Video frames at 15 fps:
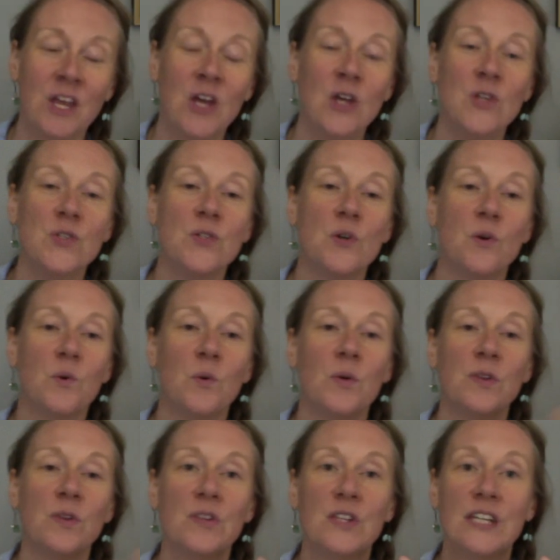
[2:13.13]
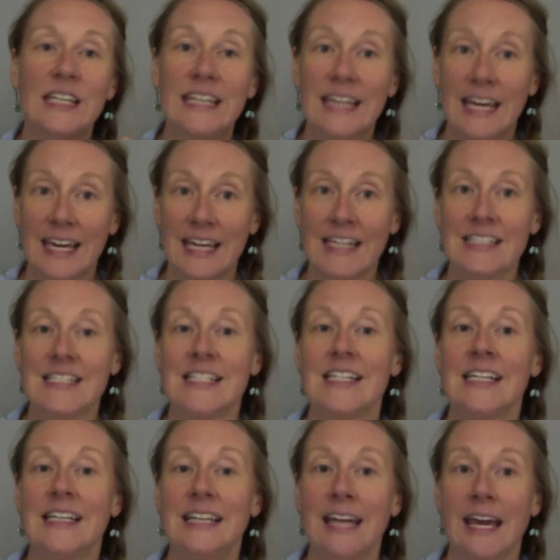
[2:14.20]
So the gate
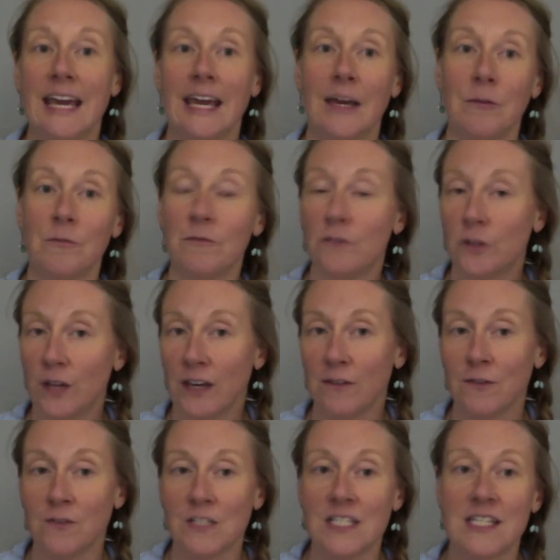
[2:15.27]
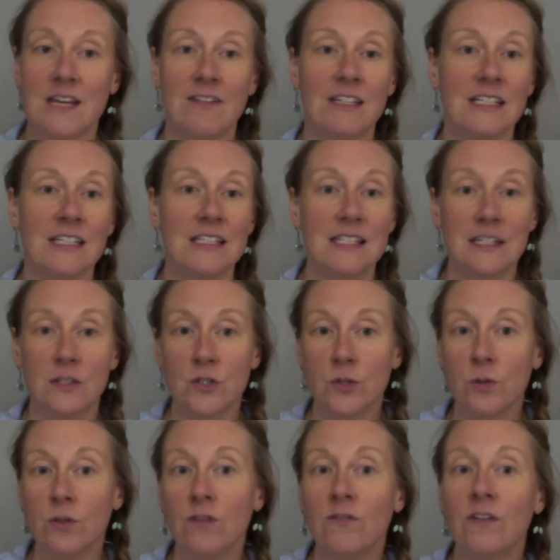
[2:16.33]
name for gate 57 is
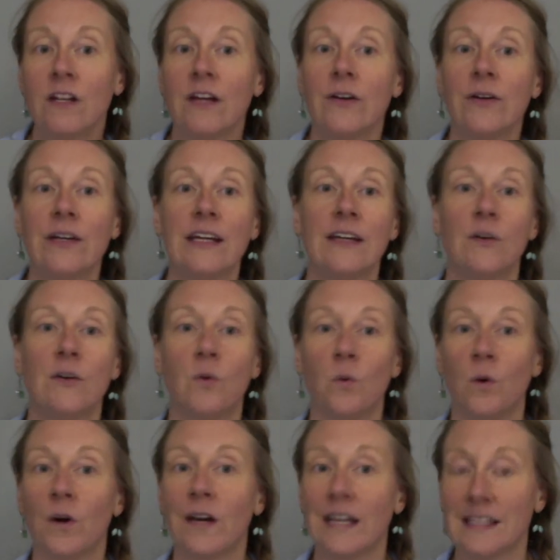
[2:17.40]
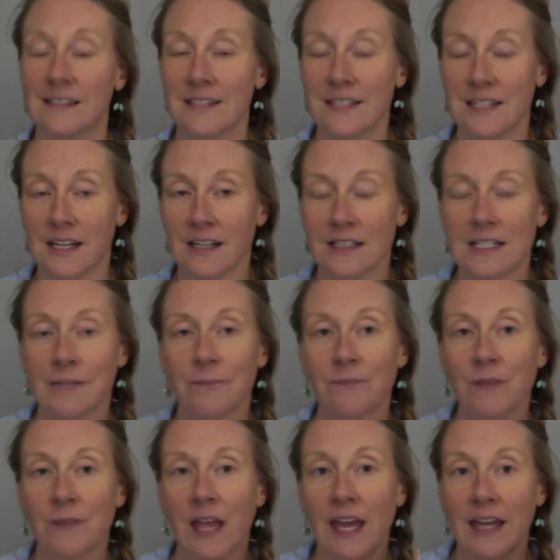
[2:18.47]
intuitive clarity or instinct.
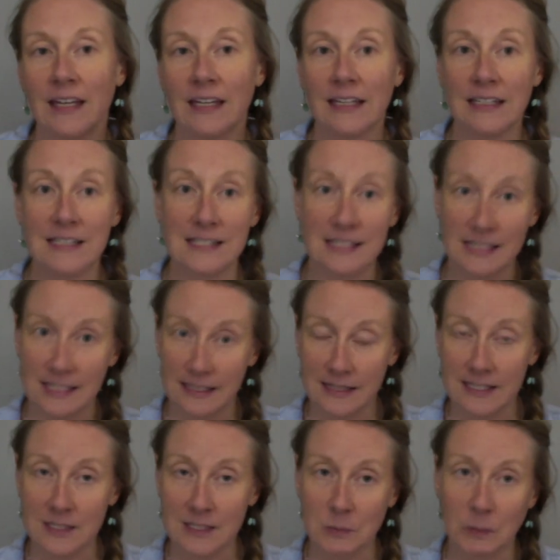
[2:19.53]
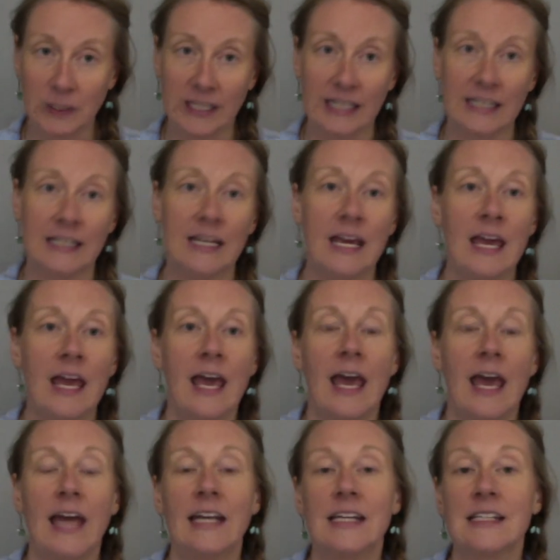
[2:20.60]
And it is in the spleen
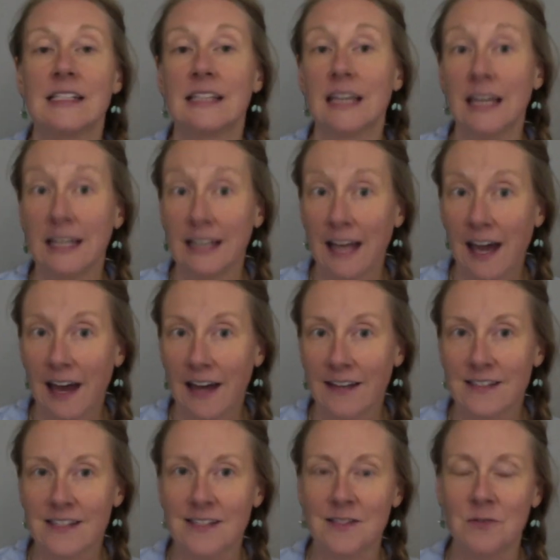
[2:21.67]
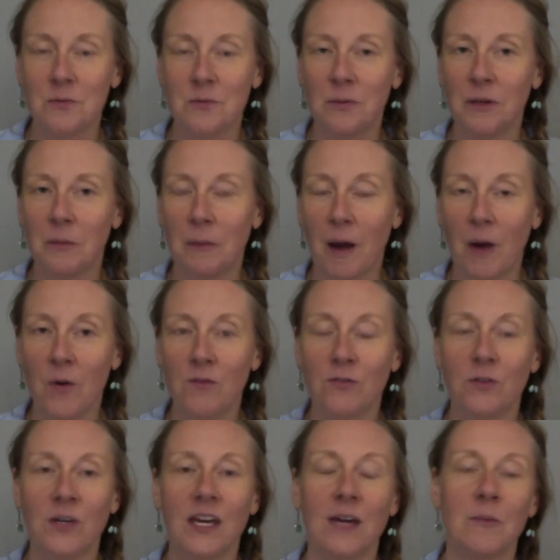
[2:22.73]
and it connects, this is a really powerful
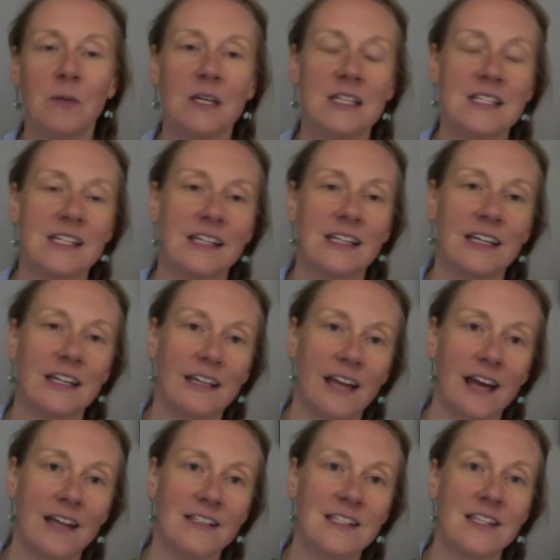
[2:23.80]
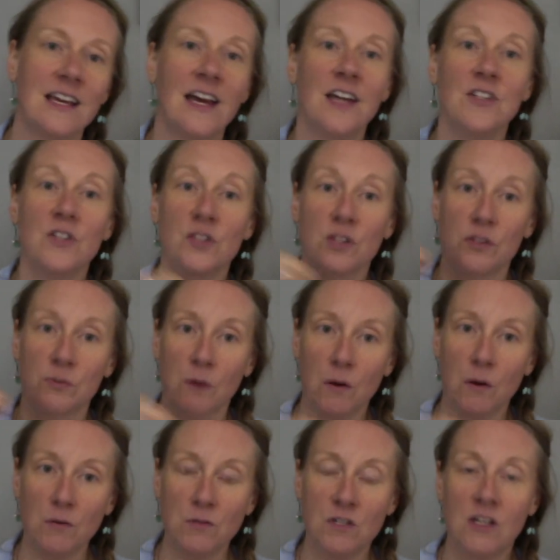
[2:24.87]
gate because it connects to the
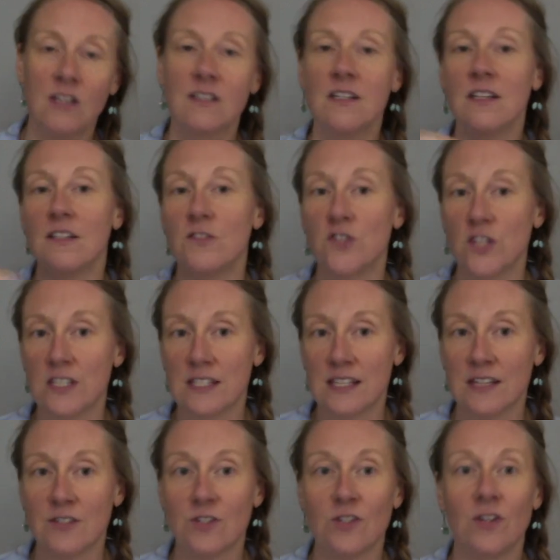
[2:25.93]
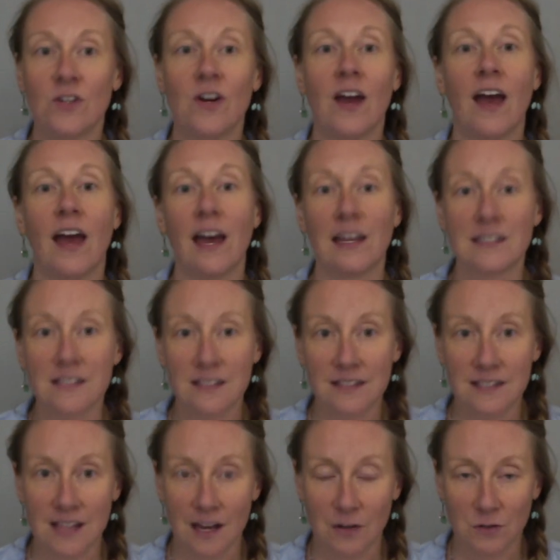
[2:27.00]
throat, to the G center, and to the
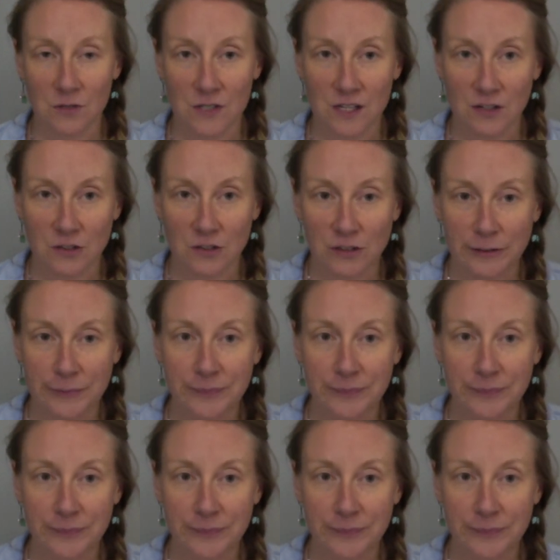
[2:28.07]
sacral center.